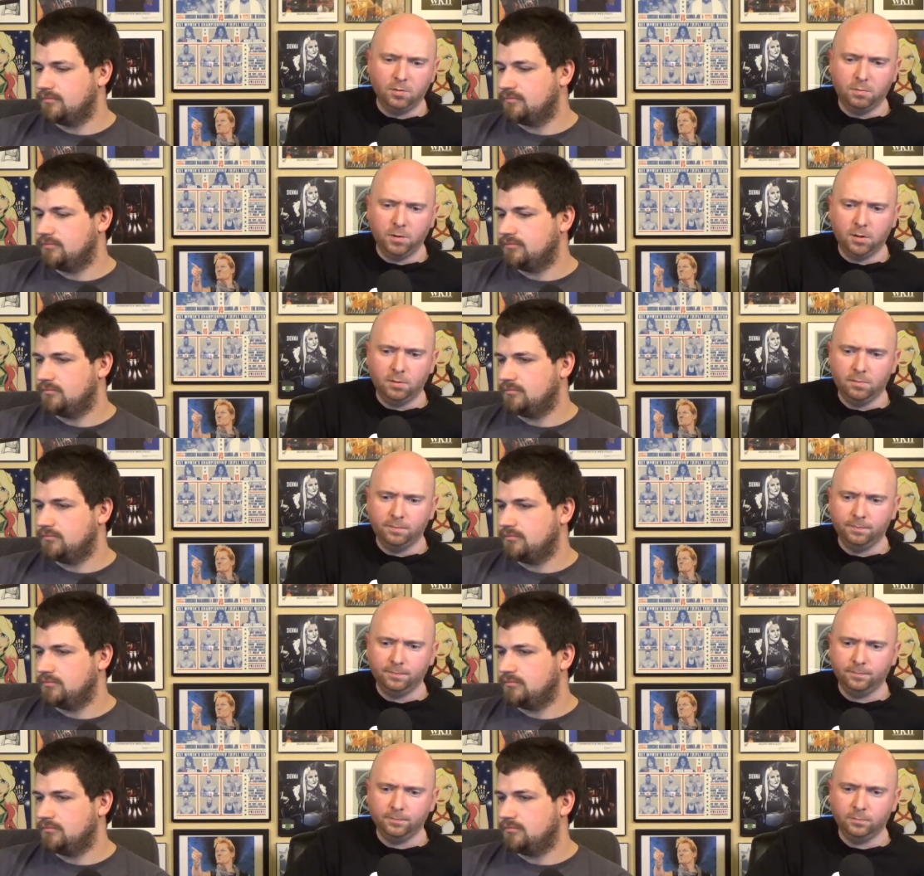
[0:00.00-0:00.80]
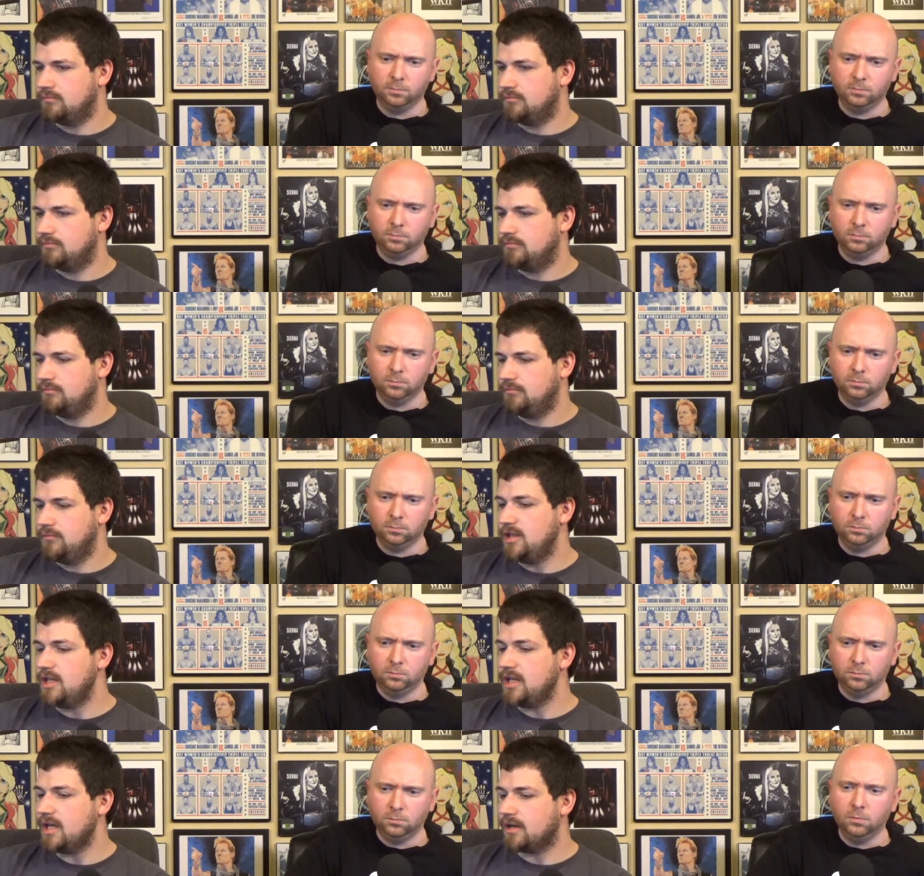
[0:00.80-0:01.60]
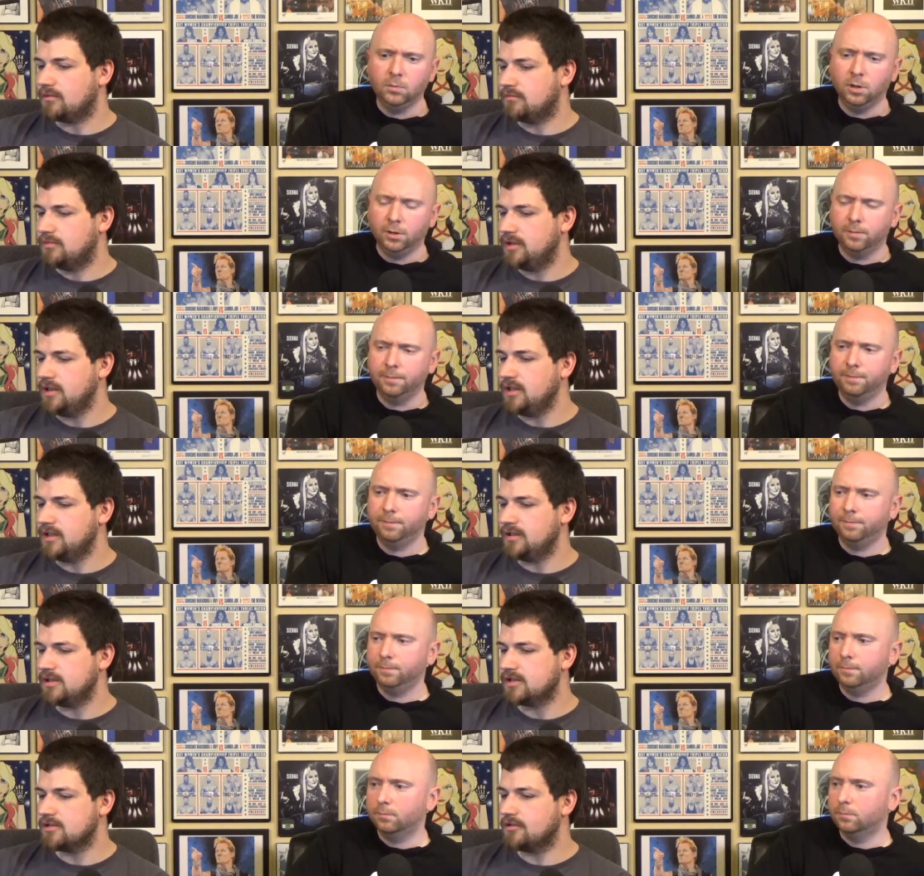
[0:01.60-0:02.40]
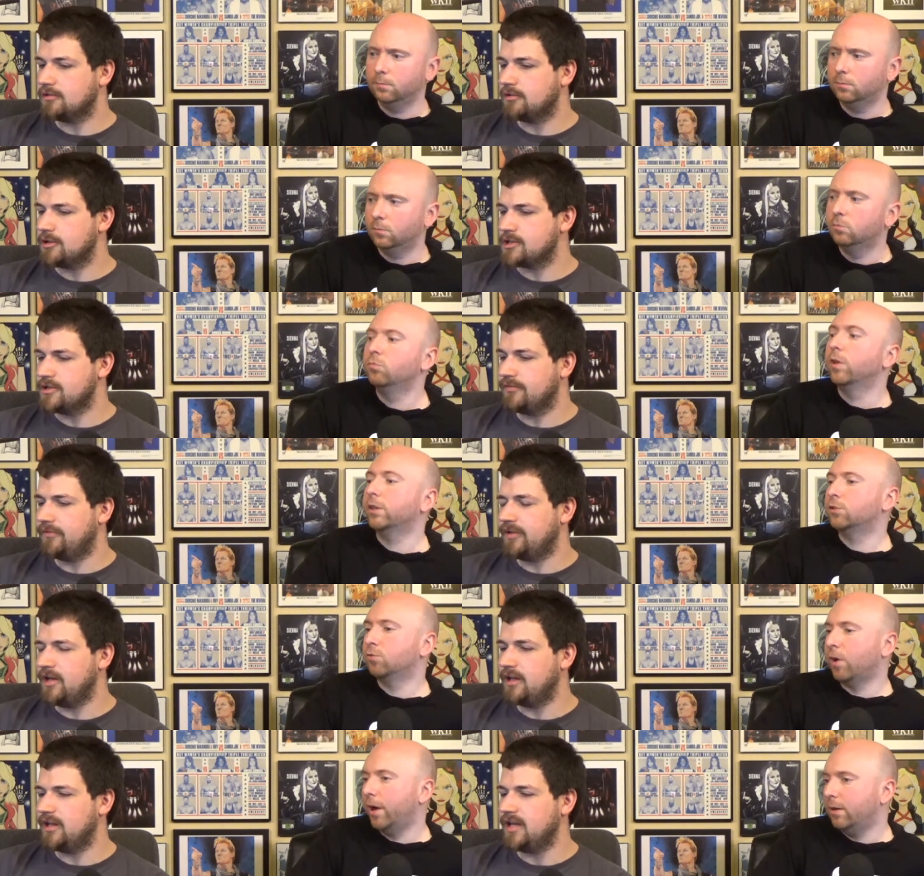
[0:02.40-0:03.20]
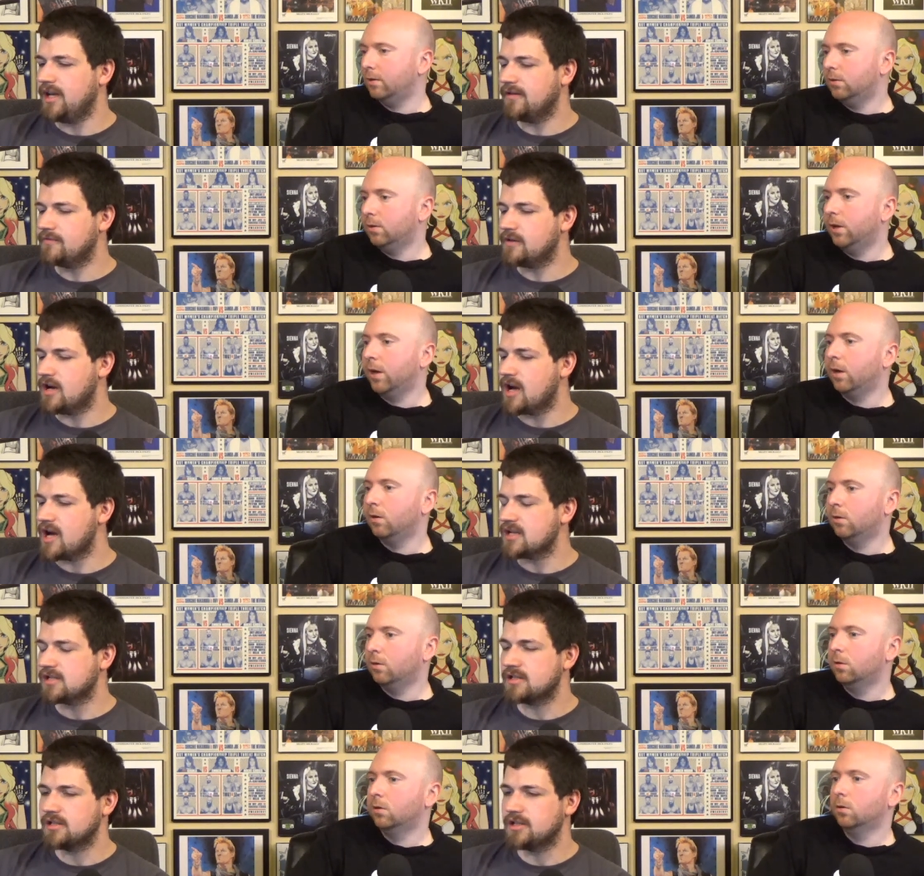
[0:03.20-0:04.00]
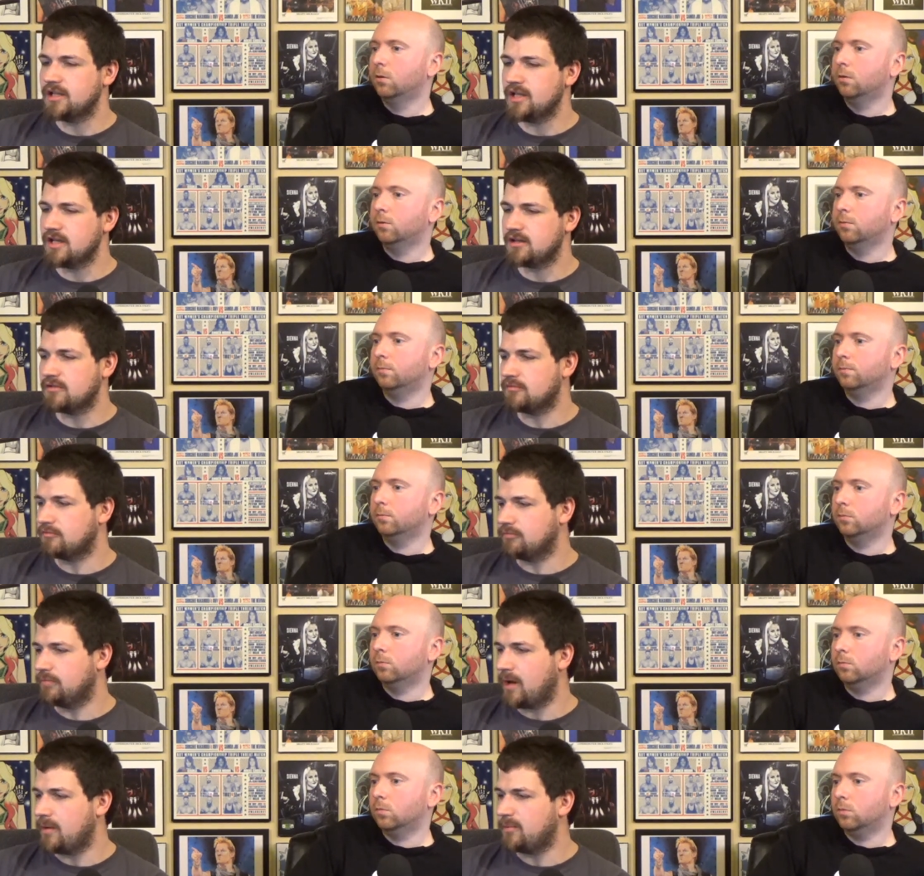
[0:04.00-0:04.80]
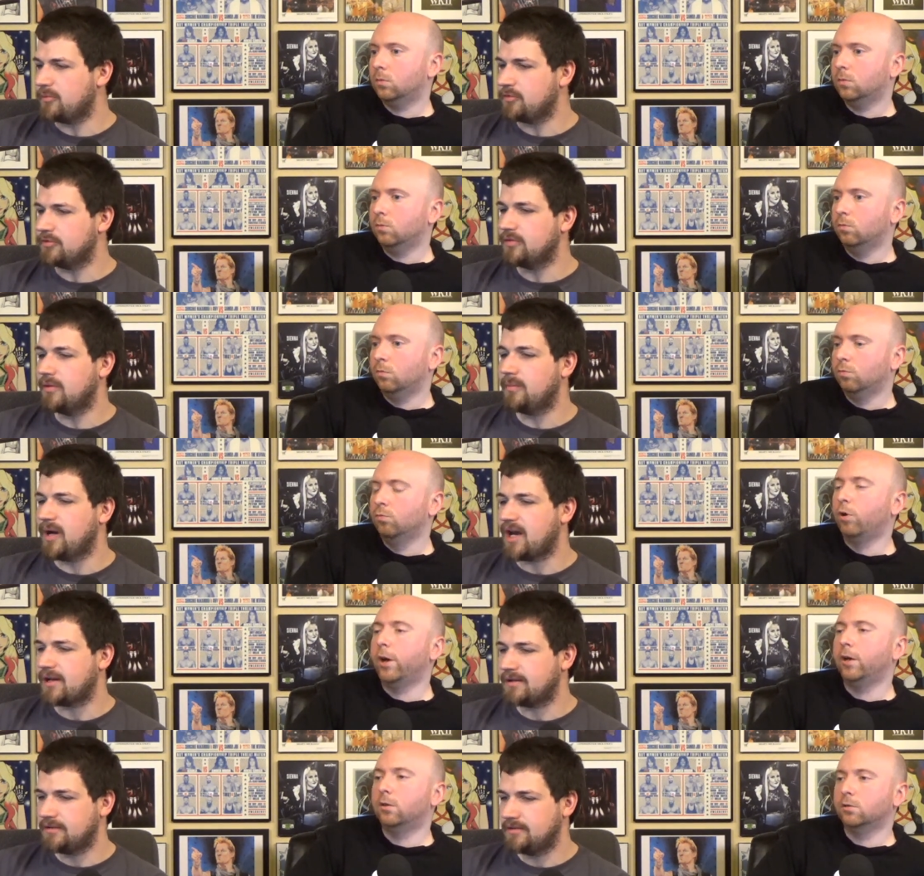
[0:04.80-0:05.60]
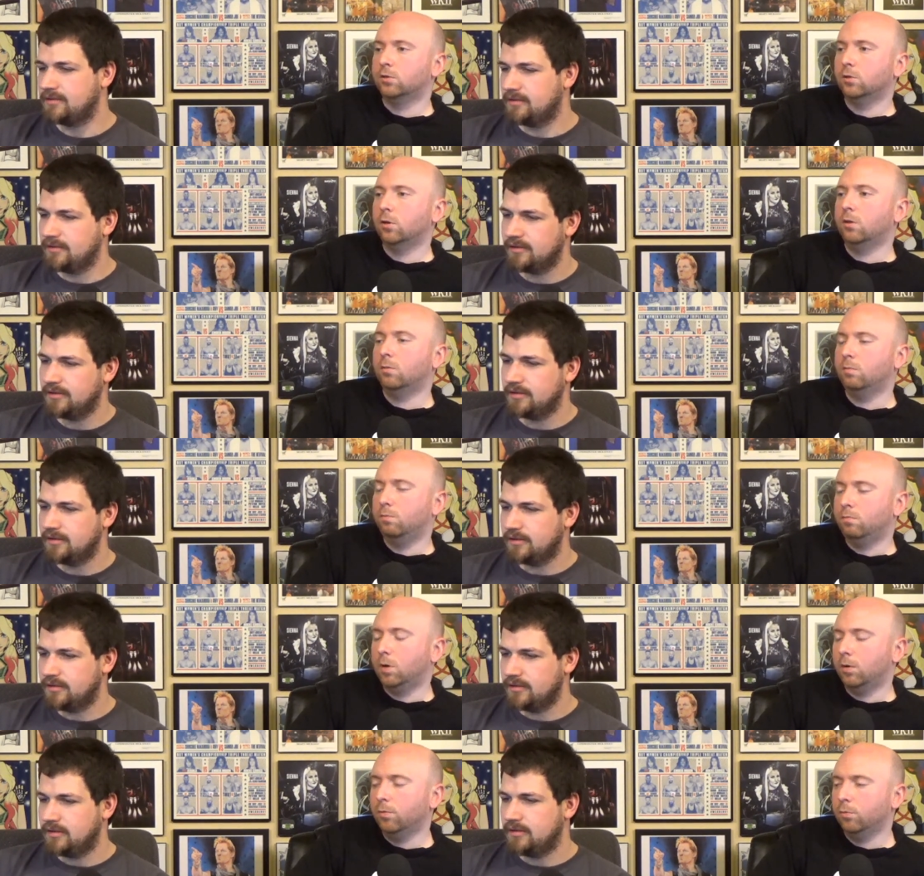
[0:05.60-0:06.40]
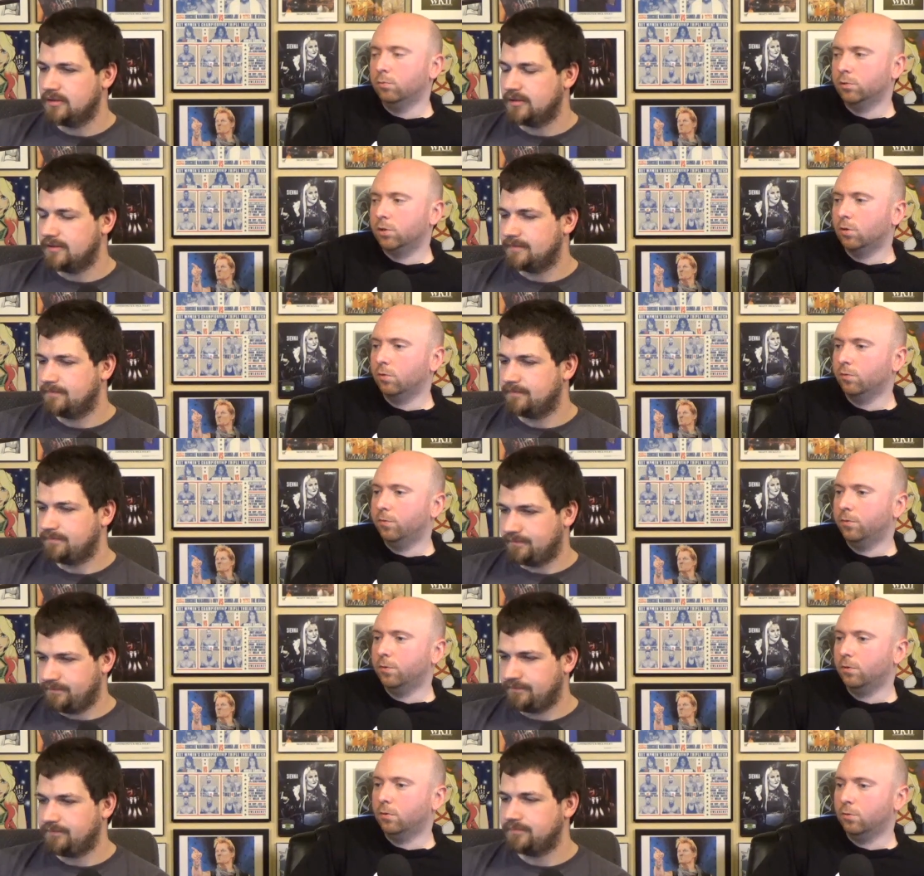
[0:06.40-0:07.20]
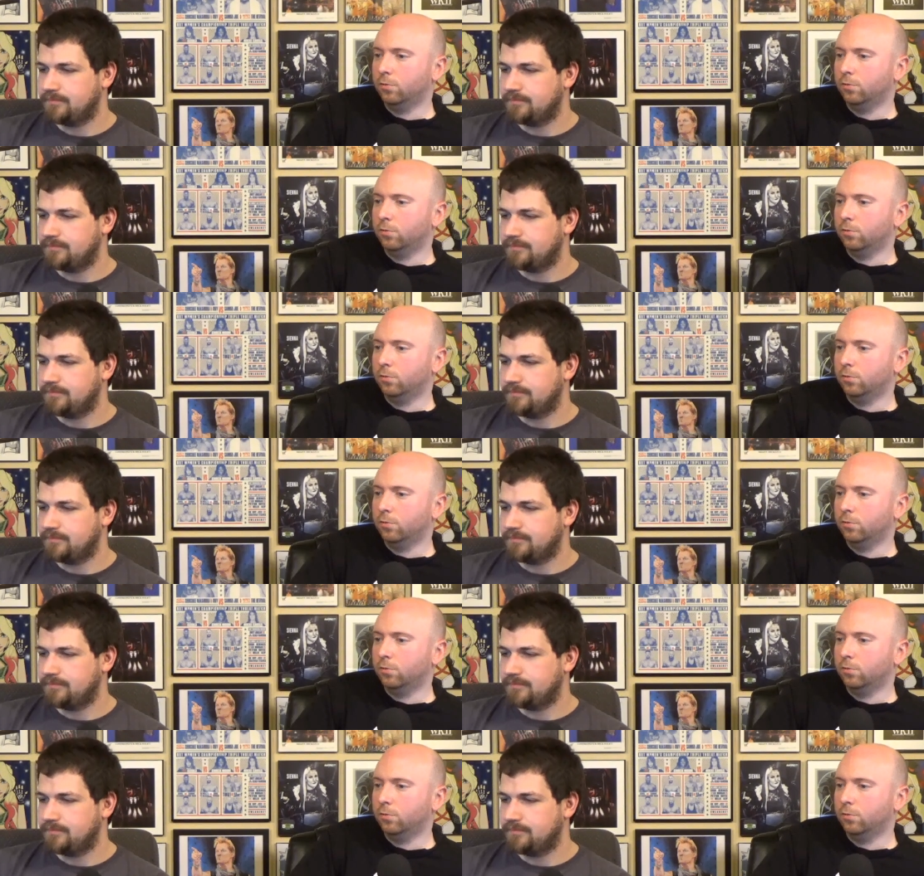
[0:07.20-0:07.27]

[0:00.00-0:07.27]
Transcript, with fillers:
Speaker 1: The pin.
Speaker 2: Yeah, yeah. He hit the skull crusher finale right. after yeah. Asuka kicked Bobby Roode in the back. Right,
Speaker 1: because uh, Bobby Roode was going for the